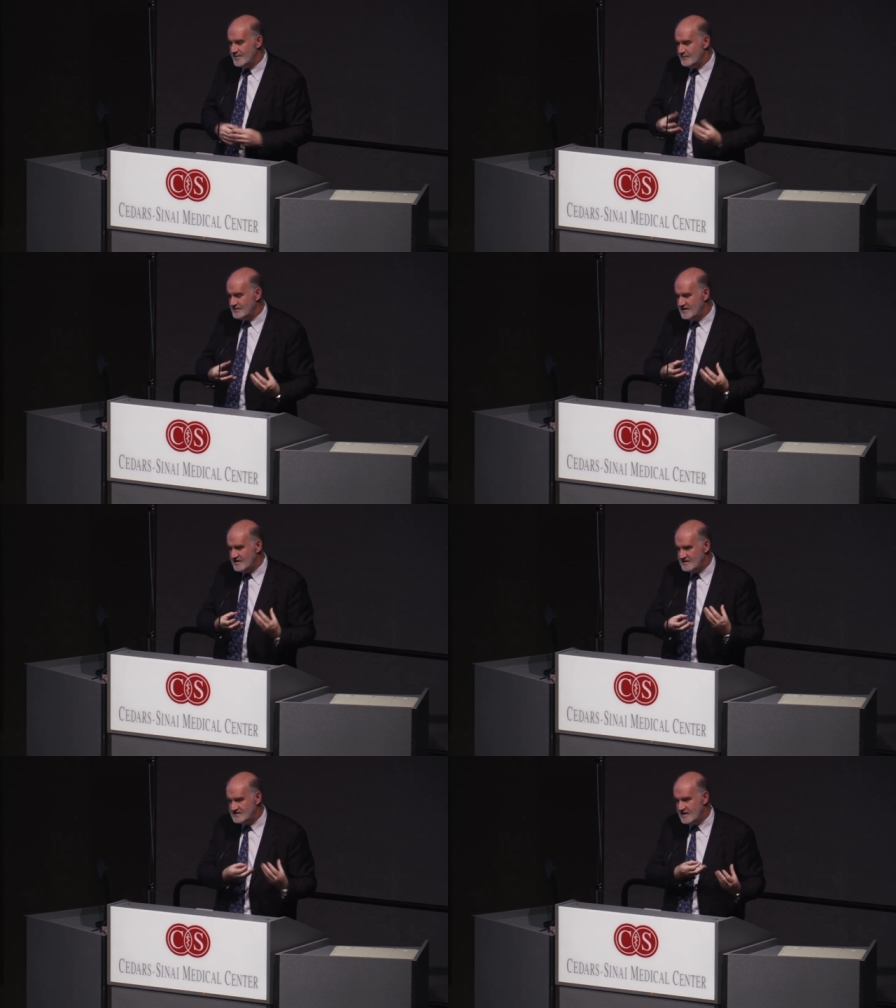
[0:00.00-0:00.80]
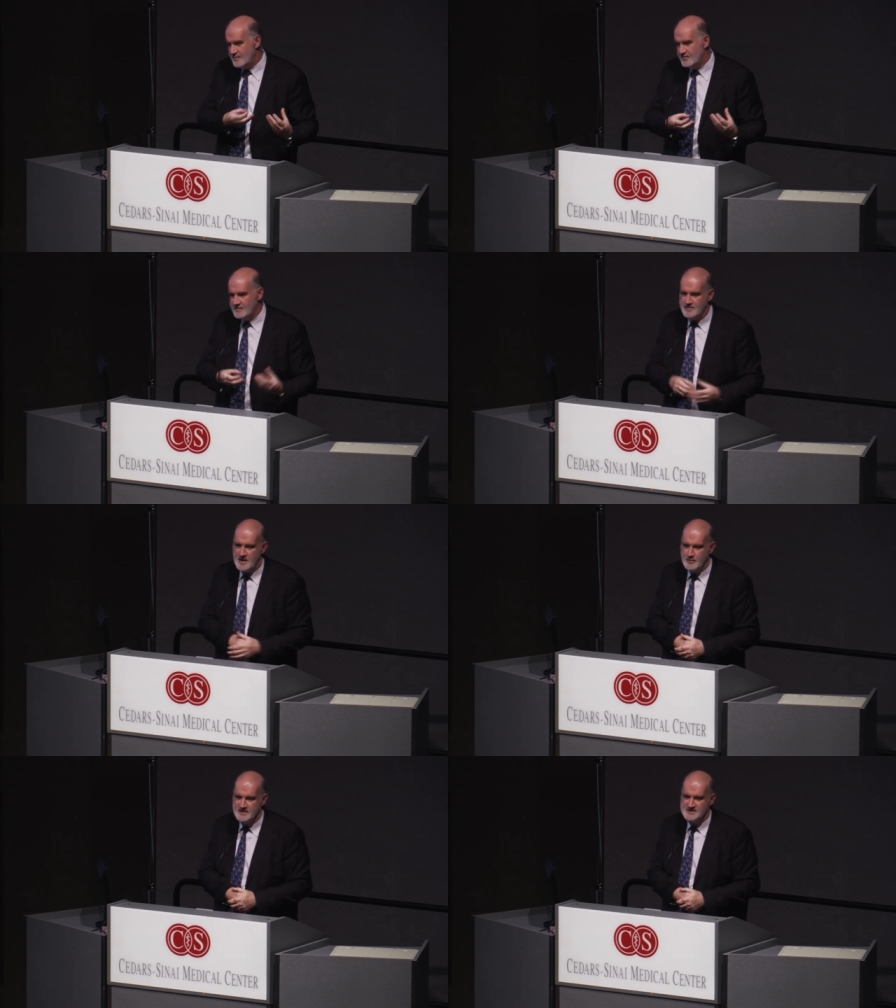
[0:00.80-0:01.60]
but we tend to temper it by
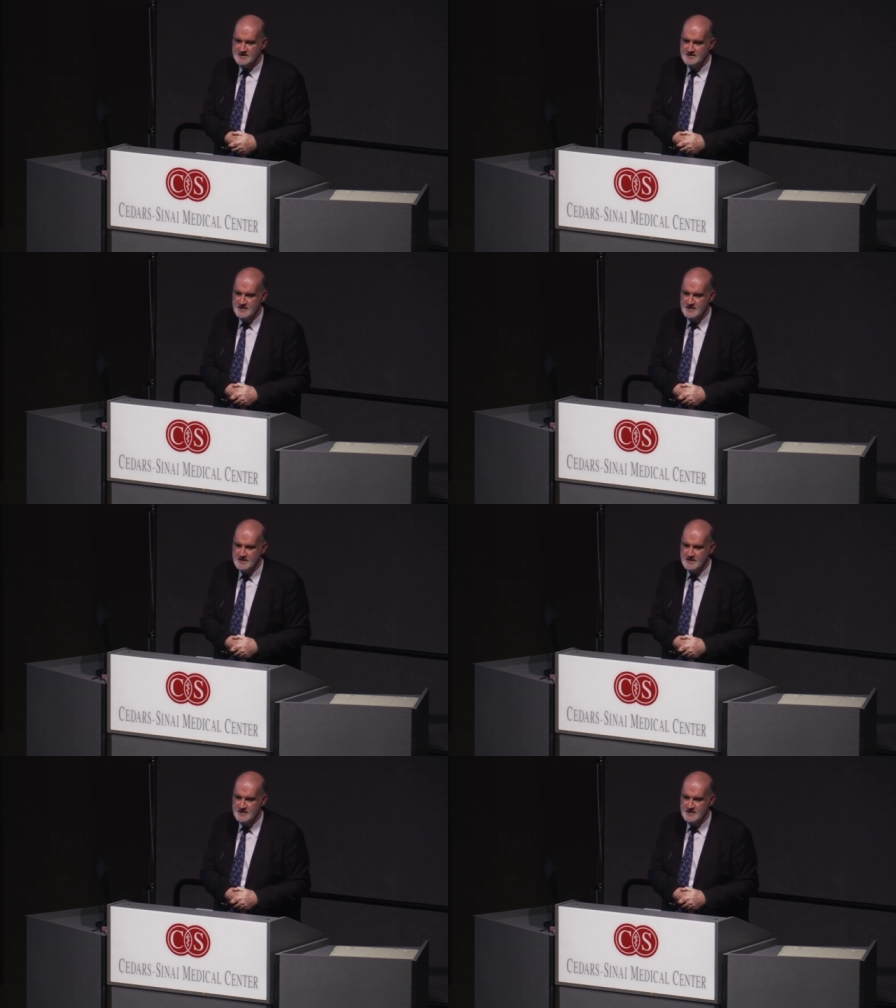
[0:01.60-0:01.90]
risk.